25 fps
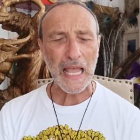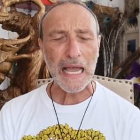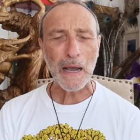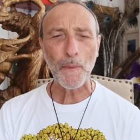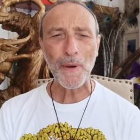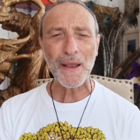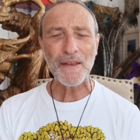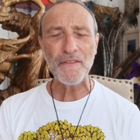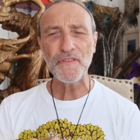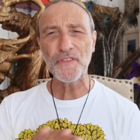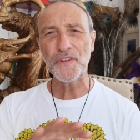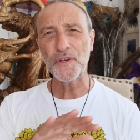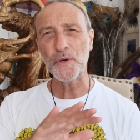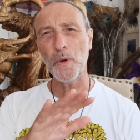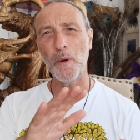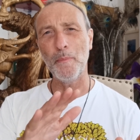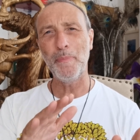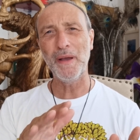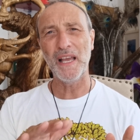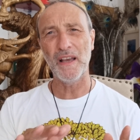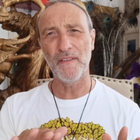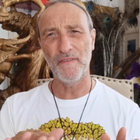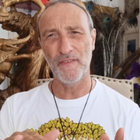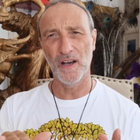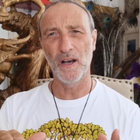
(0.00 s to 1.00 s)
I went through a
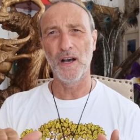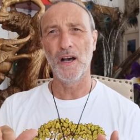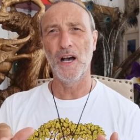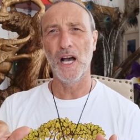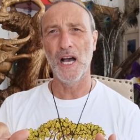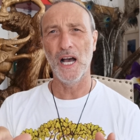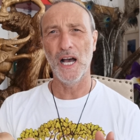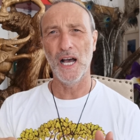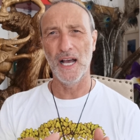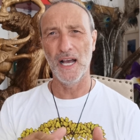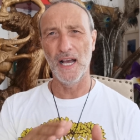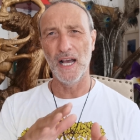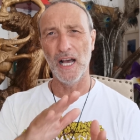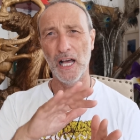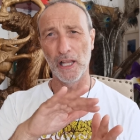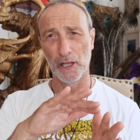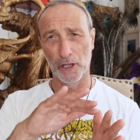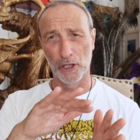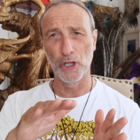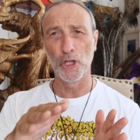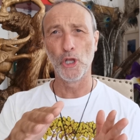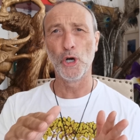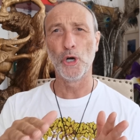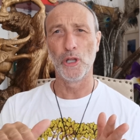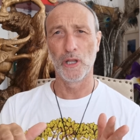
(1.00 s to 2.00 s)
bit of a, a, a
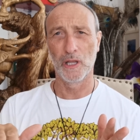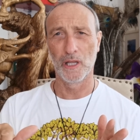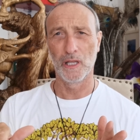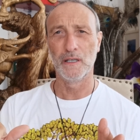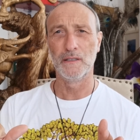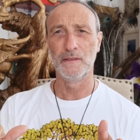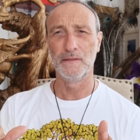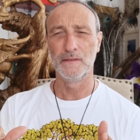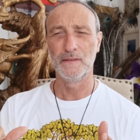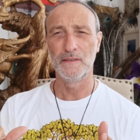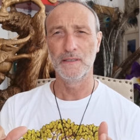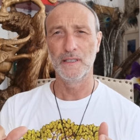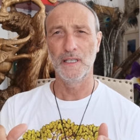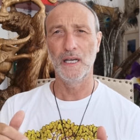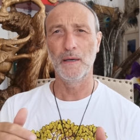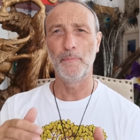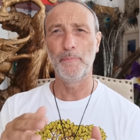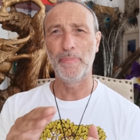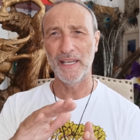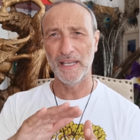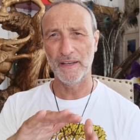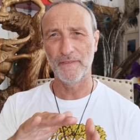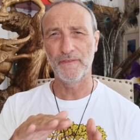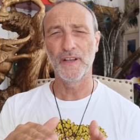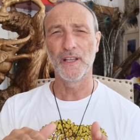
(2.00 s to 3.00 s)
lull, a
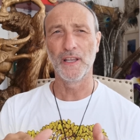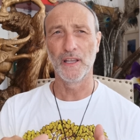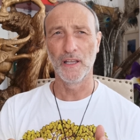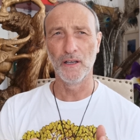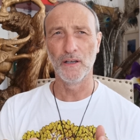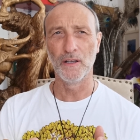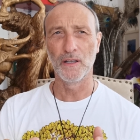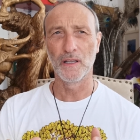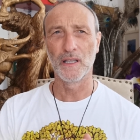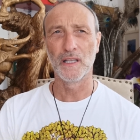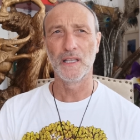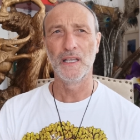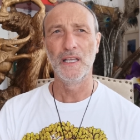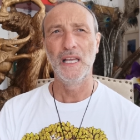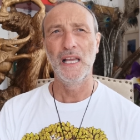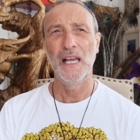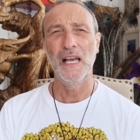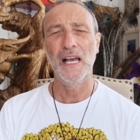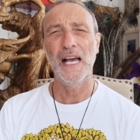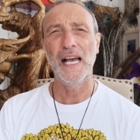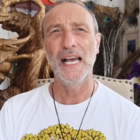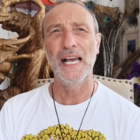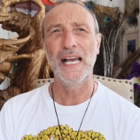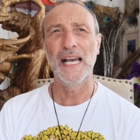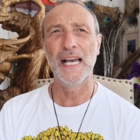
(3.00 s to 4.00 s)
bit of a lull.
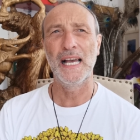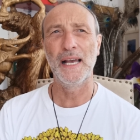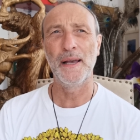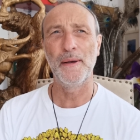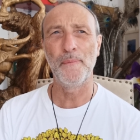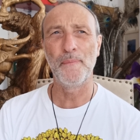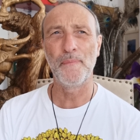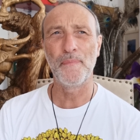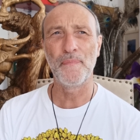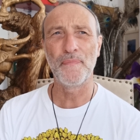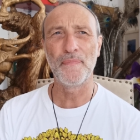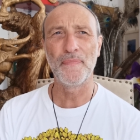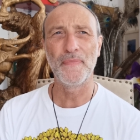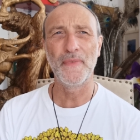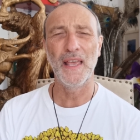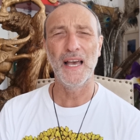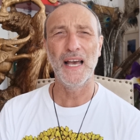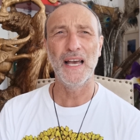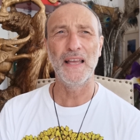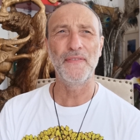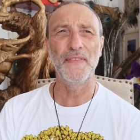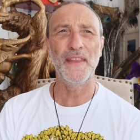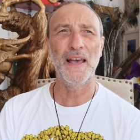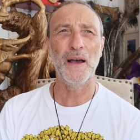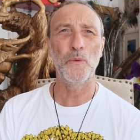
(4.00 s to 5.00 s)
Um,
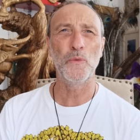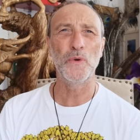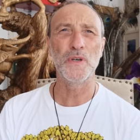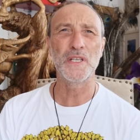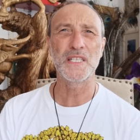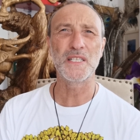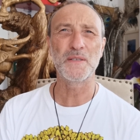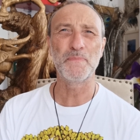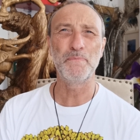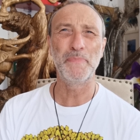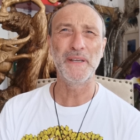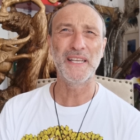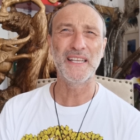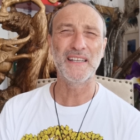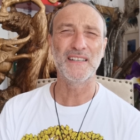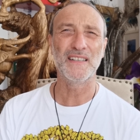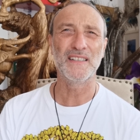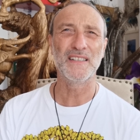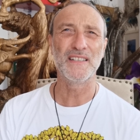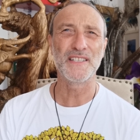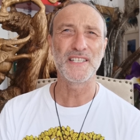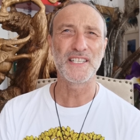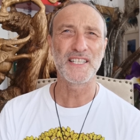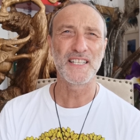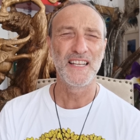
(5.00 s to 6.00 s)
and that was
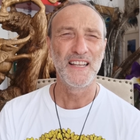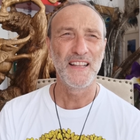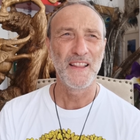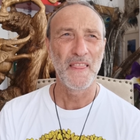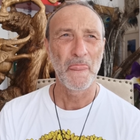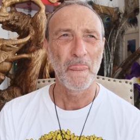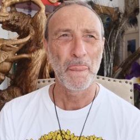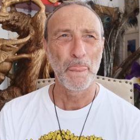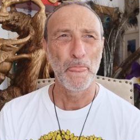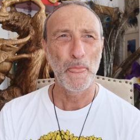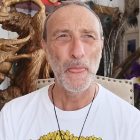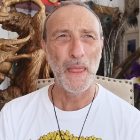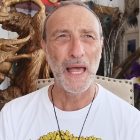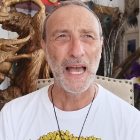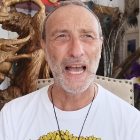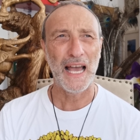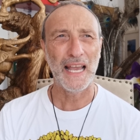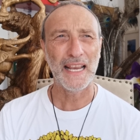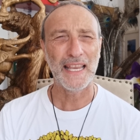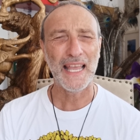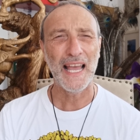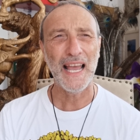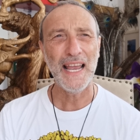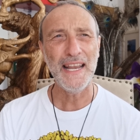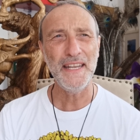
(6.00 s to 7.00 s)
because
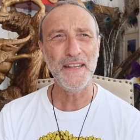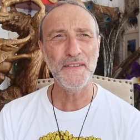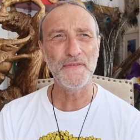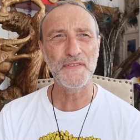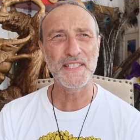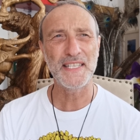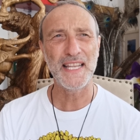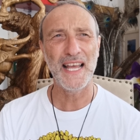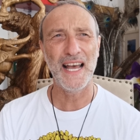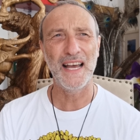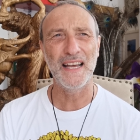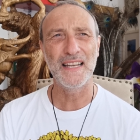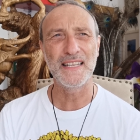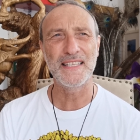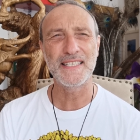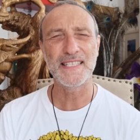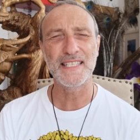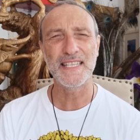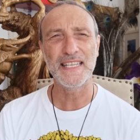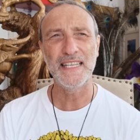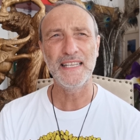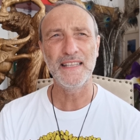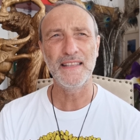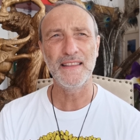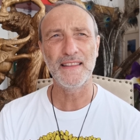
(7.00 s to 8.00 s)
I kind of started
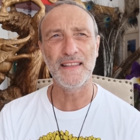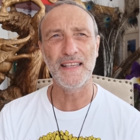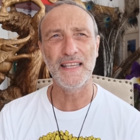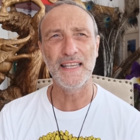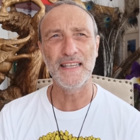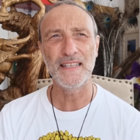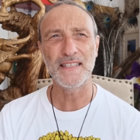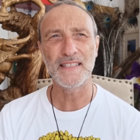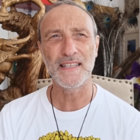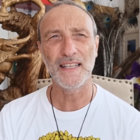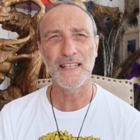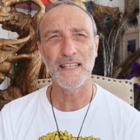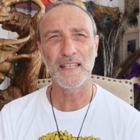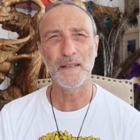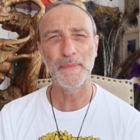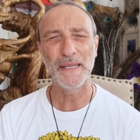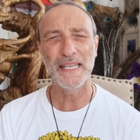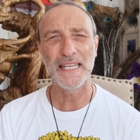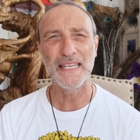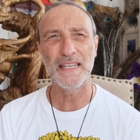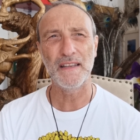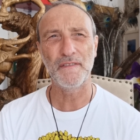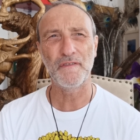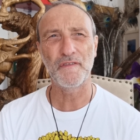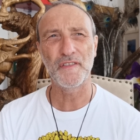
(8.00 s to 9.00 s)
seeing things a little
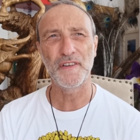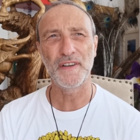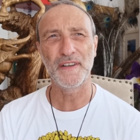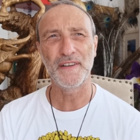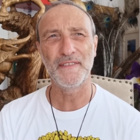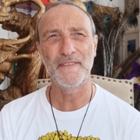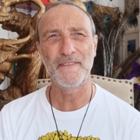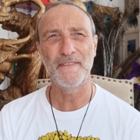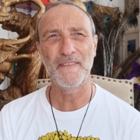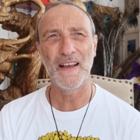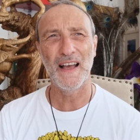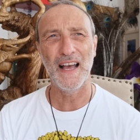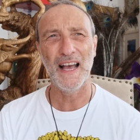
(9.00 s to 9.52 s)
bit different.